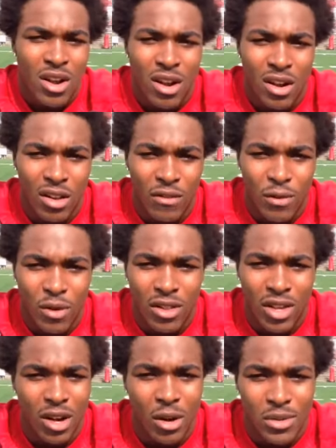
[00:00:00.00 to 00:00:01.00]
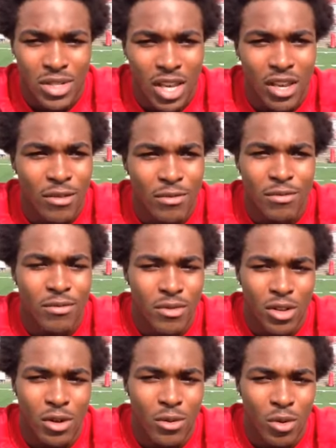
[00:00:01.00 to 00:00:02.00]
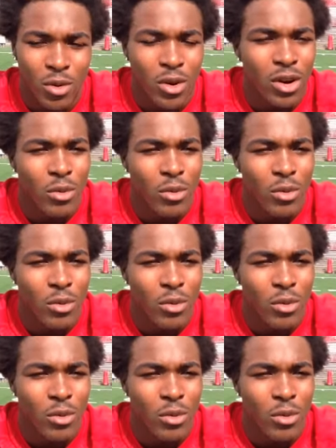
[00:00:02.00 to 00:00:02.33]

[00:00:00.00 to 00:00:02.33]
early fourth, I always gave, you know,